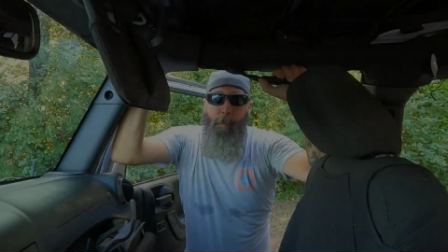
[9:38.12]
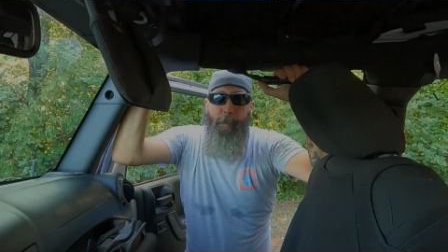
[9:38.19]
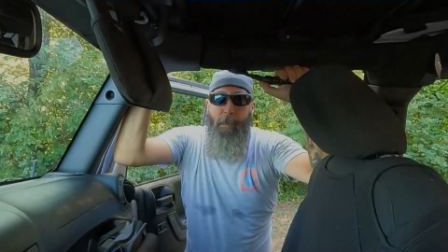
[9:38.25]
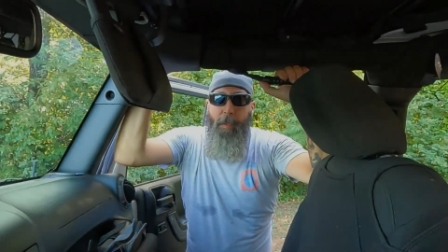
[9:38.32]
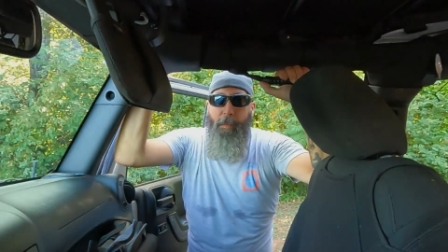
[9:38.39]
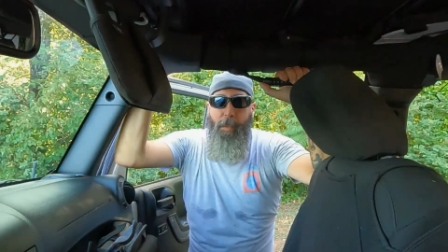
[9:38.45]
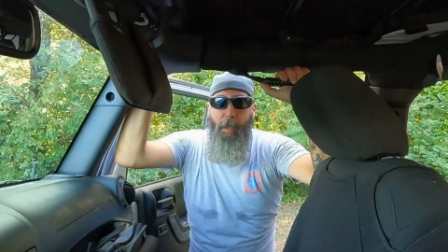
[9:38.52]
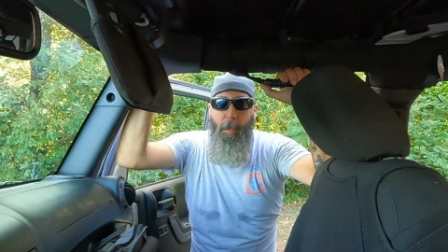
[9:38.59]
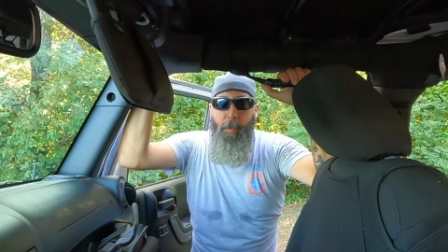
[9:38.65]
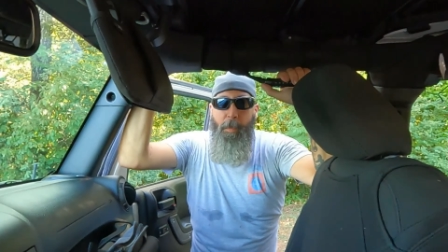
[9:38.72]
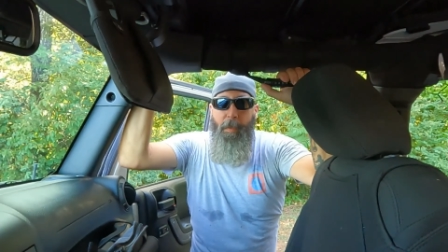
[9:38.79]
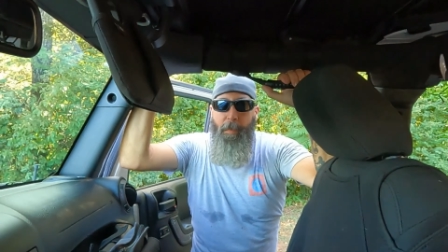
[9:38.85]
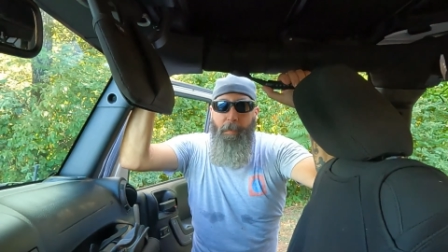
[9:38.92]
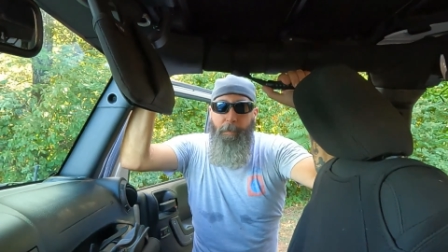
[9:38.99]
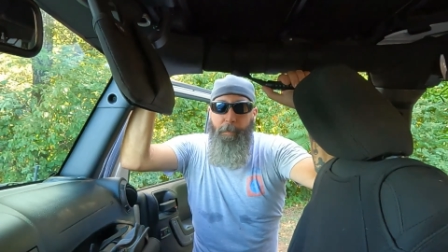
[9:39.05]
else.
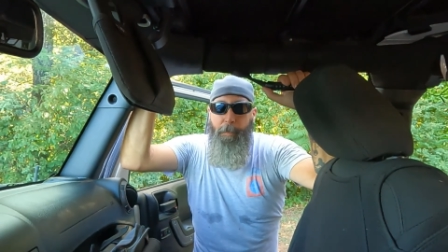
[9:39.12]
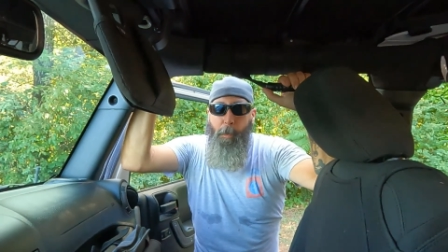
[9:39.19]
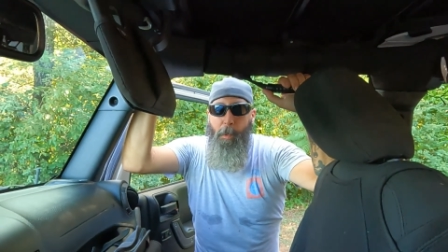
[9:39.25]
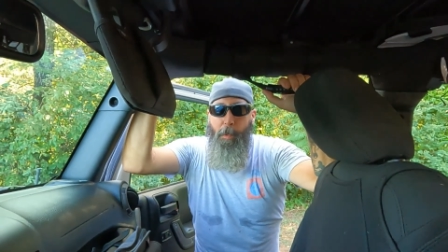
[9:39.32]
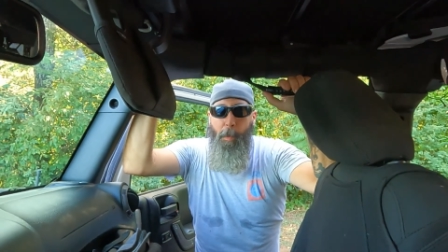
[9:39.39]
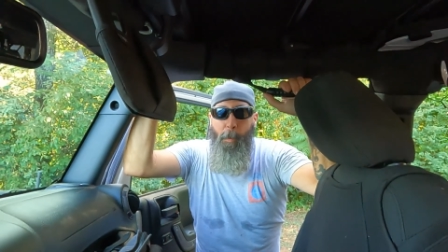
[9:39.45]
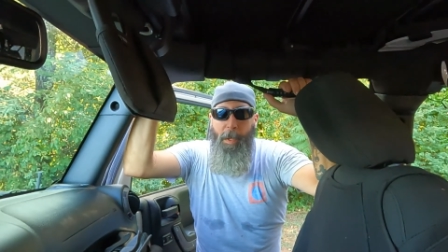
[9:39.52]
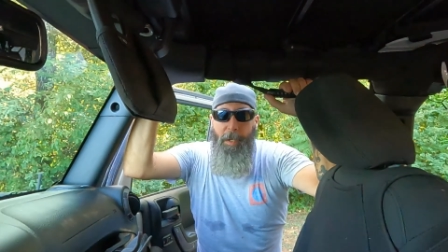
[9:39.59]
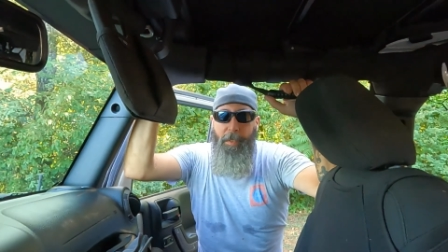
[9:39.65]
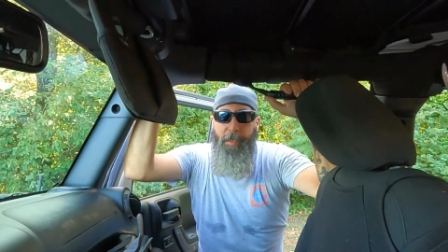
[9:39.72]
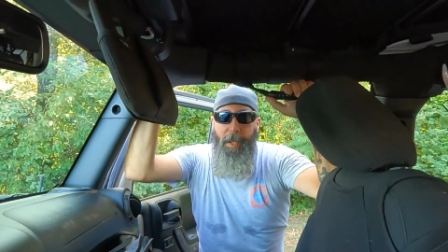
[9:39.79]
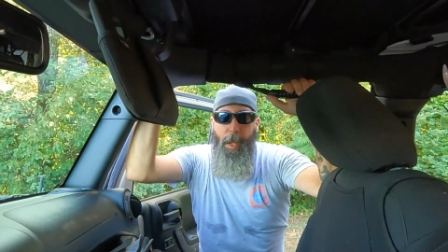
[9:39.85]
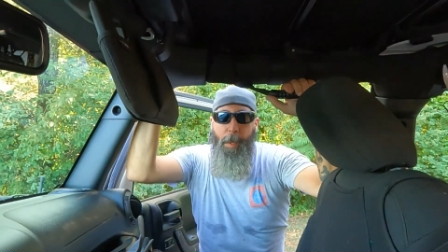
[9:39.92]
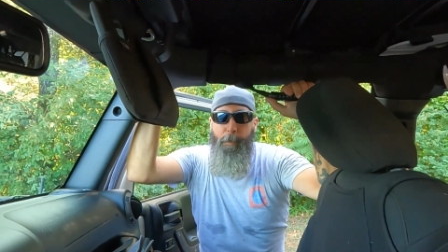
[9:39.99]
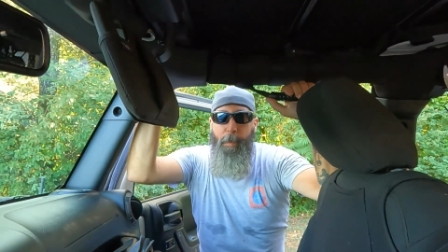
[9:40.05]
So for the winter
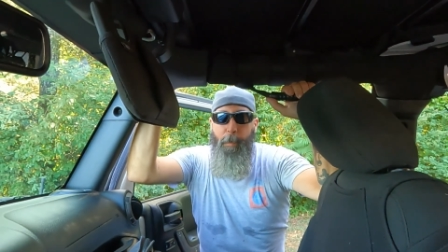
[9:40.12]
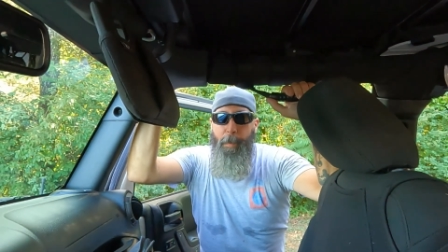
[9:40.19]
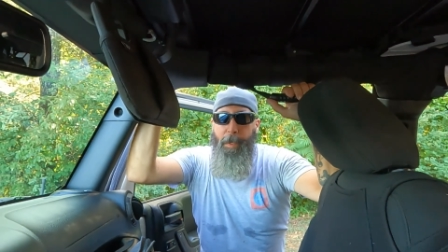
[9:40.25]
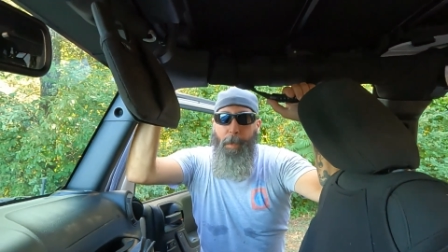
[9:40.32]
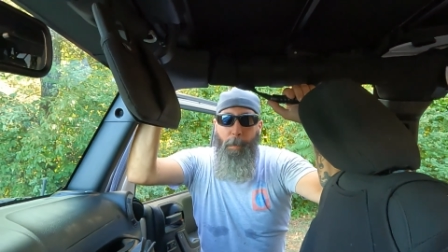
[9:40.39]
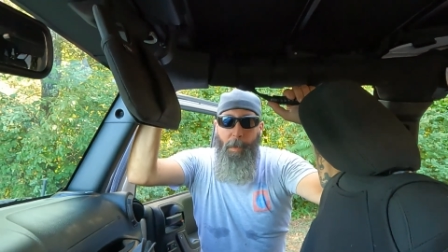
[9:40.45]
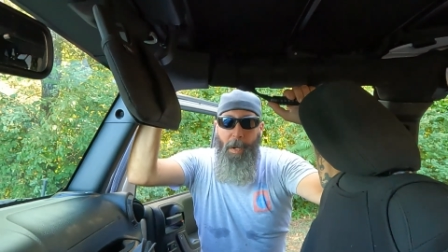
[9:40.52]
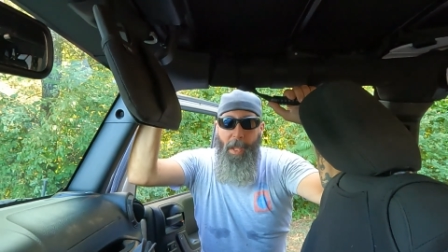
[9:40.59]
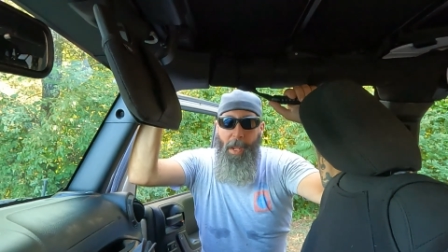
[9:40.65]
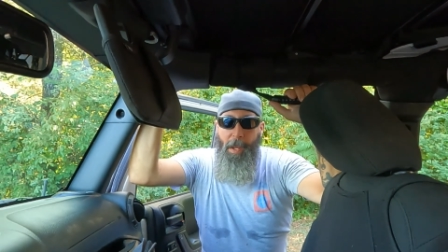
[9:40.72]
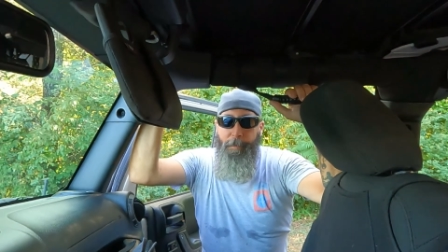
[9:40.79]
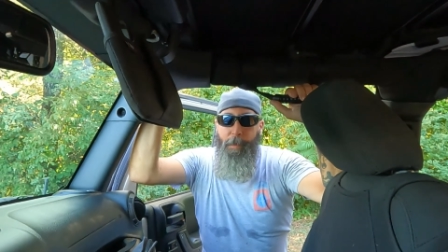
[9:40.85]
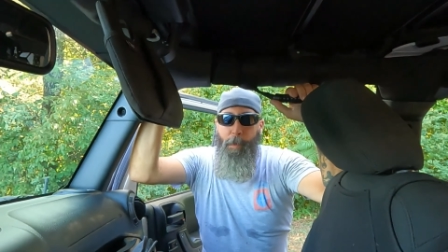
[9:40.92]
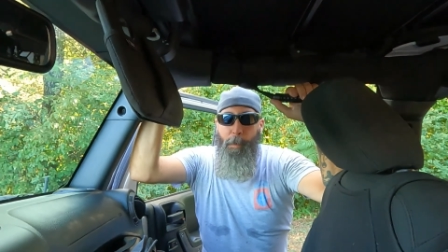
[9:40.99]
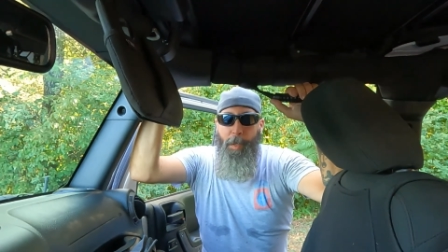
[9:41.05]
time, when we don't want to
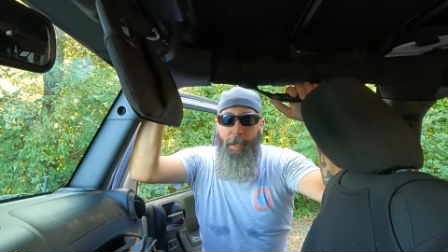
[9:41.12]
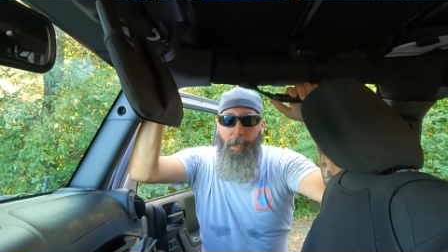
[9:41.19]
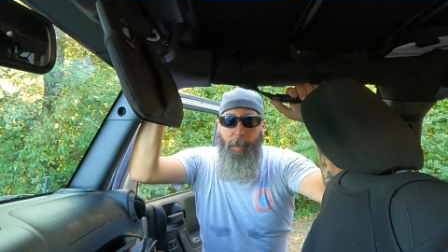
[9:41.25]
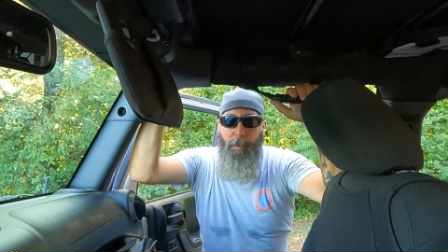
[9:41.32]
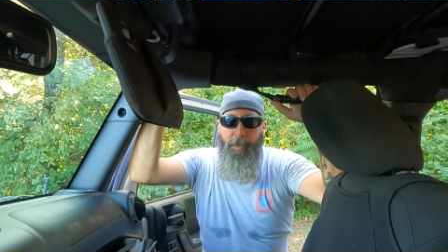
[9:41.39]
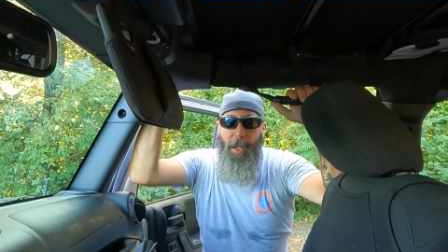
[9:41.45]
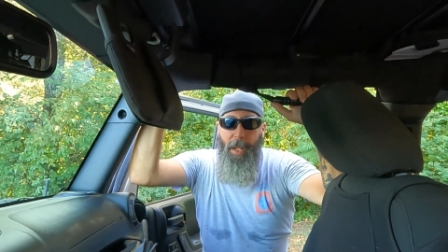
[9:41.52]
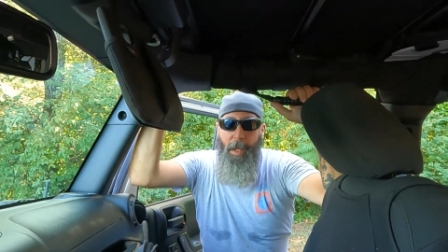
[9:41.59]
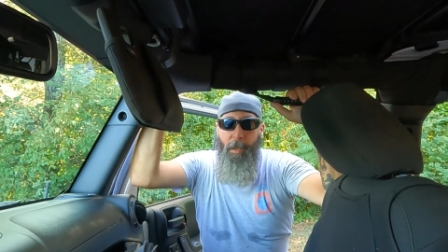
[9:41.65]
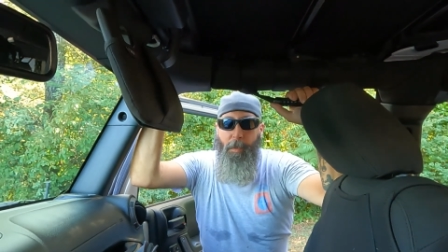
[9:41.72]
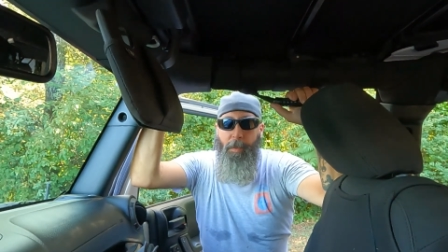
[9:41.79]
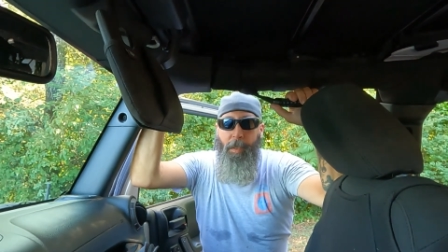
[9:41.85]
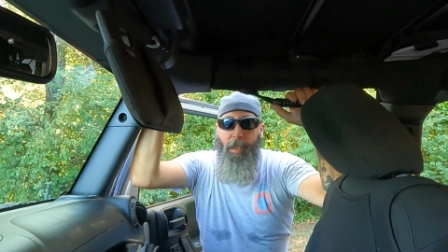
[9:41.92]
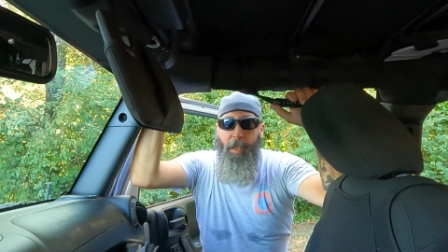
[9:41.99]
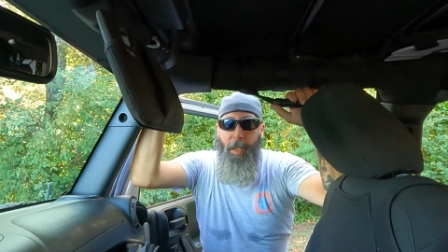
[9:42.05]
have the windows
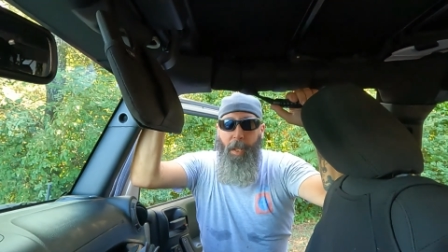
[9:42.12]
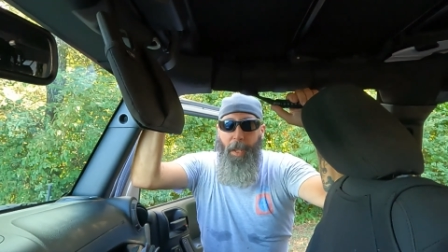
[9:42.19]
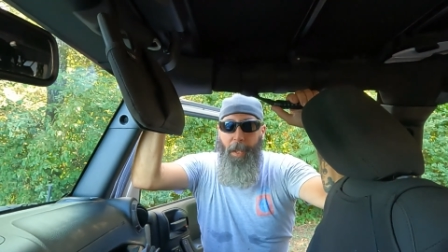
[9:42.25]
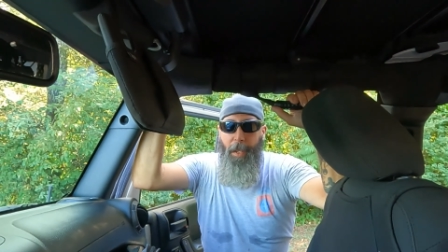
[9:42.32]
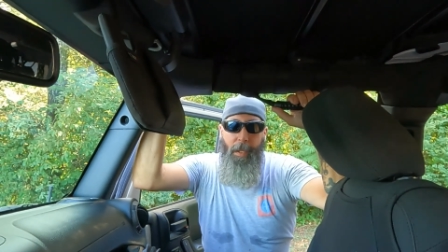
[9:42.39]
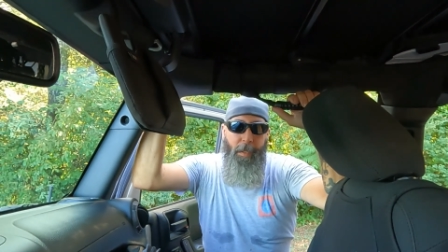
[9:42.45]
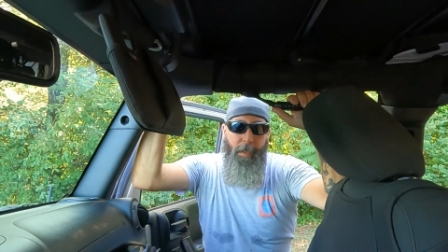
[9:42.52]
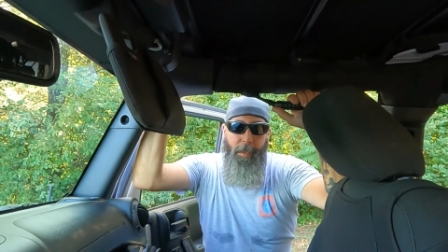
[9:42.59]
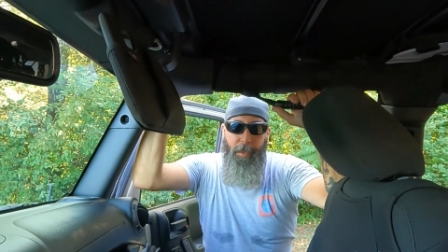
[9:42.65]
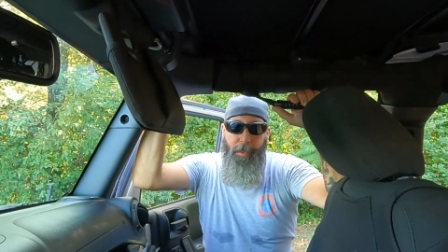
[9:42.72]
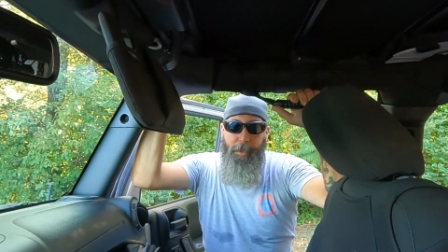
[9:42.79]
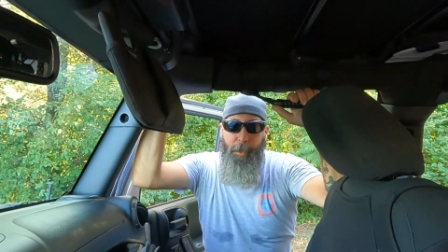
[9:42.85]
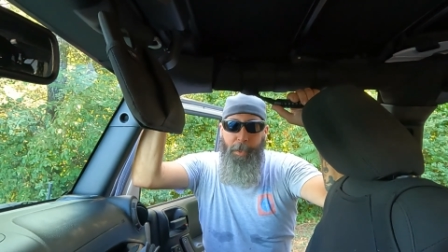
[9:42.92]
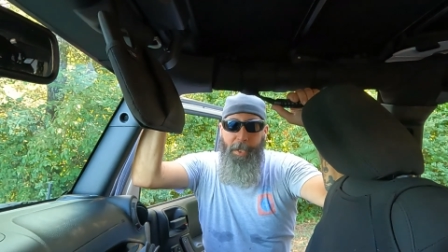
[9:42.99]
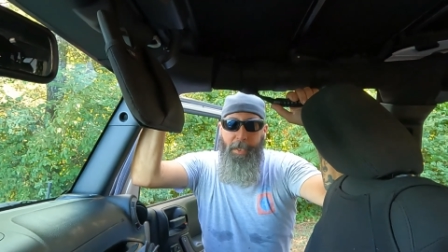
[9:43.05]
down and the
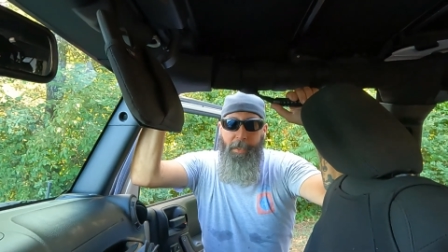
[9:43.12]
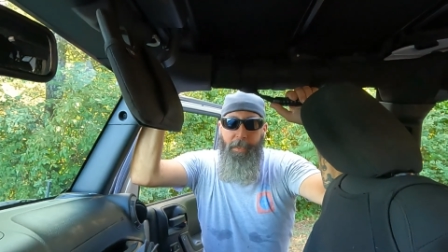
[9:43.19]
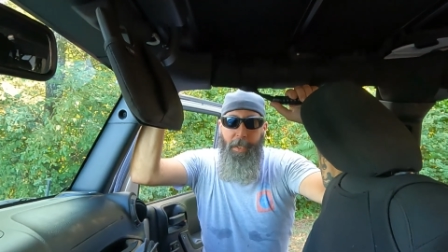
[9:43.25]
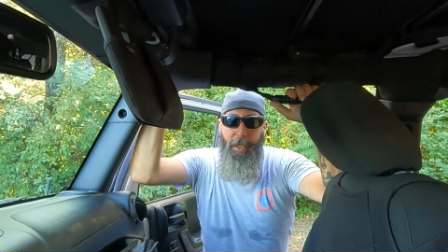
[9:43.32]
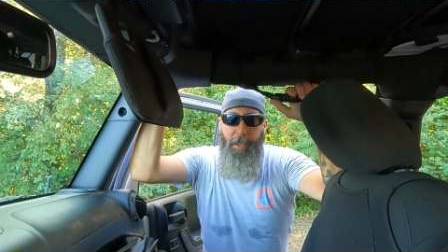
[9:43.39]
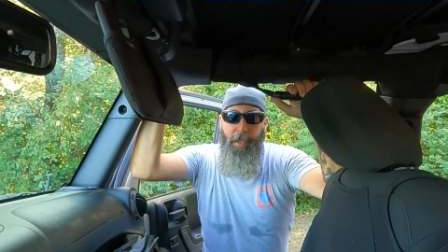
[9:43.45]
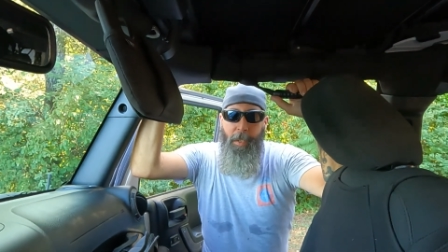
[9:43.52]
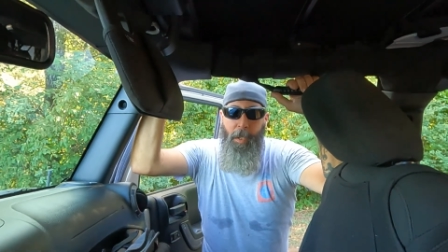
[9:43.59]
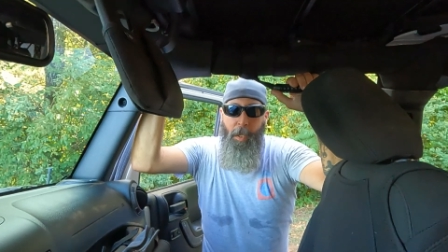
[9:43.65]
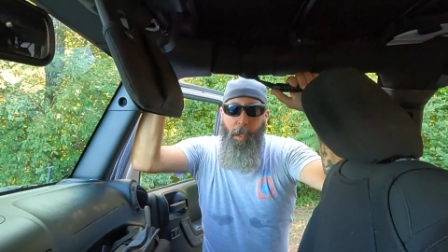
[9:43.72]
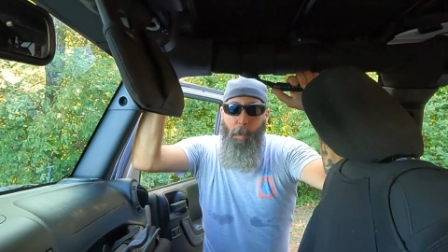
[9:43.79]
screens in,